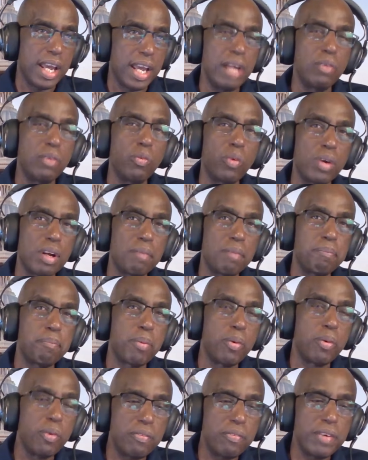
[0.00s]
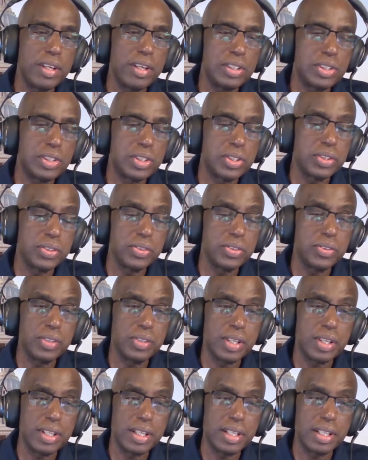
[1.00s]
it would have proven to
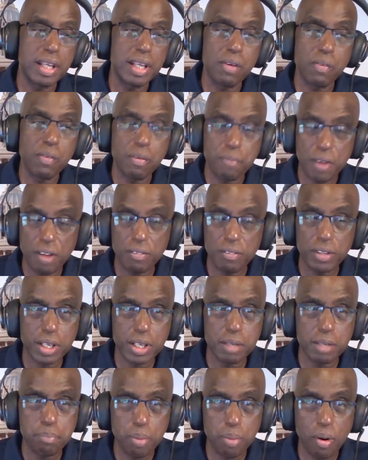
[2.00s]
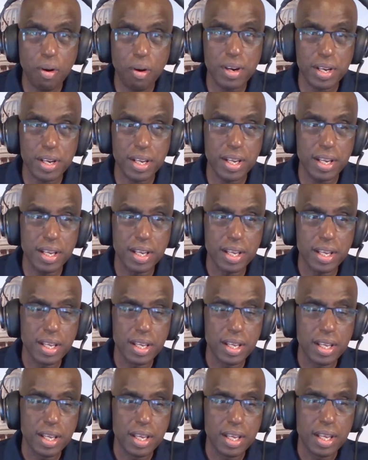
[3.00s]
the Republican Party
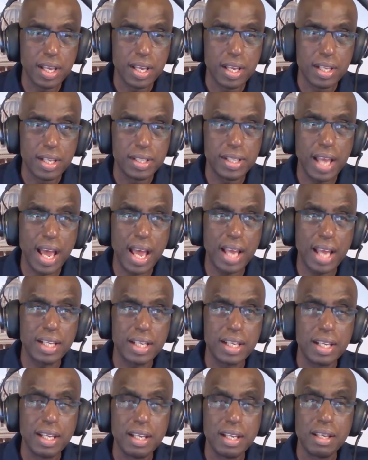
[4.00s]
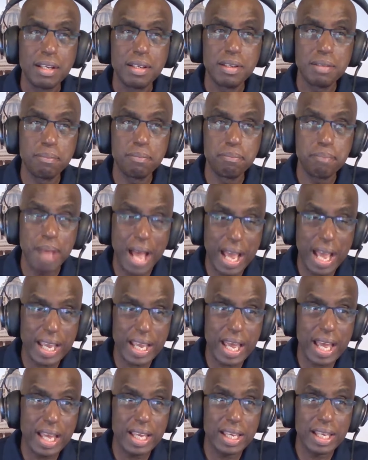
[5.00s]
that
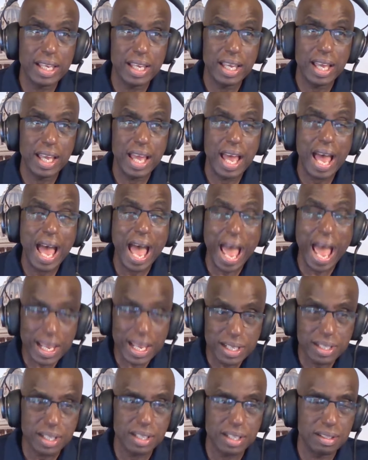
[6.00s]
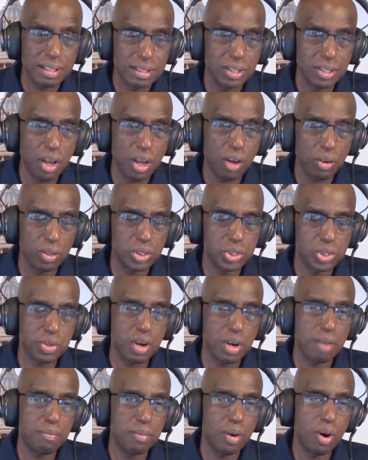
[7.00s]
MAGA and Donald
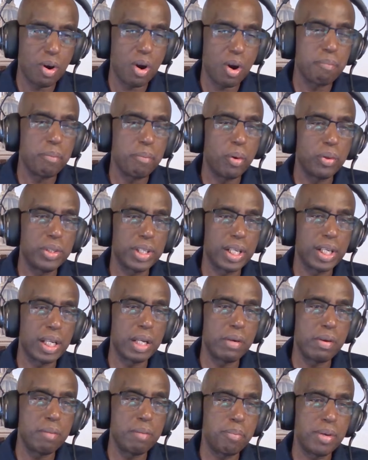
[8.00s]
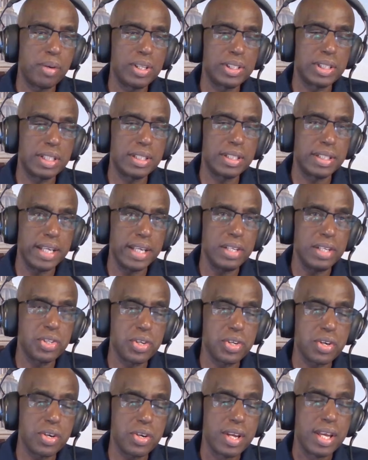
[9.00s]
Trump are both a clear and present
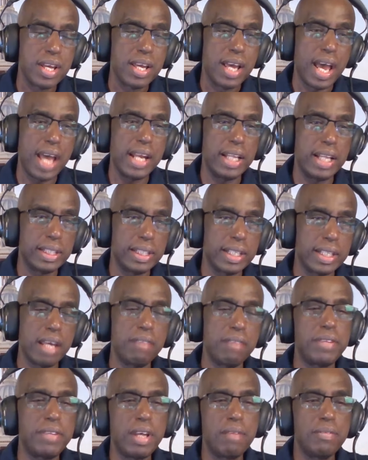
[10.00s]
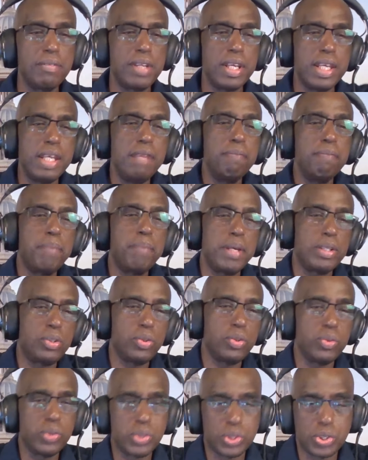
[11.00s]
danger, and it'll give them the
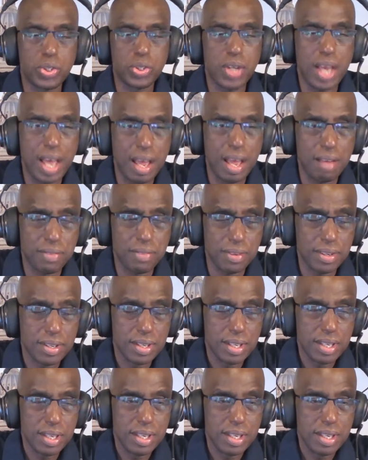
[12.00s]
impetus to have